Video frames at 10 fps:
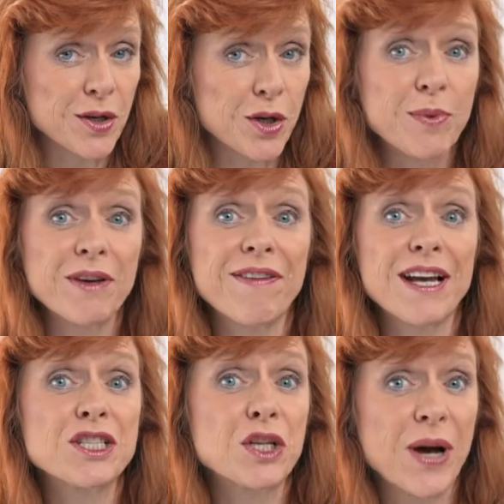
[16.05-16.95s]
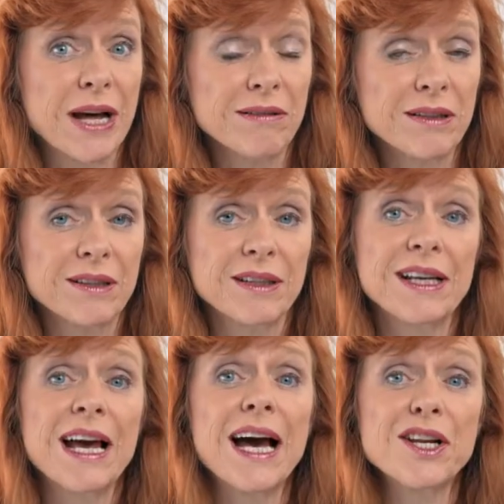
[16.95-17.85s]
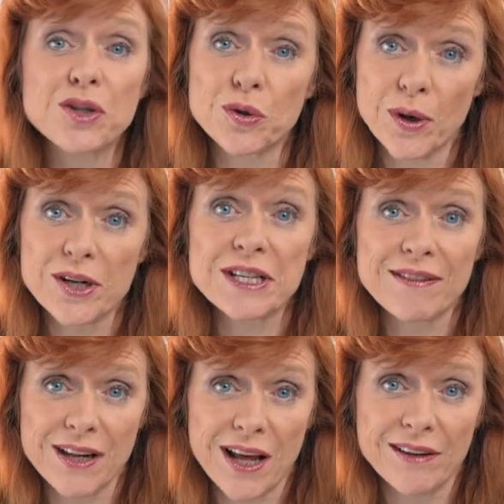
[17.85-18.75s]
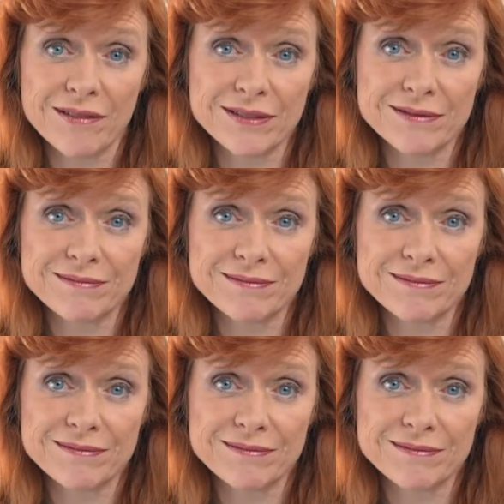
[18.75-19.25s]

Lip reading: could be affecting your health and your quality of life.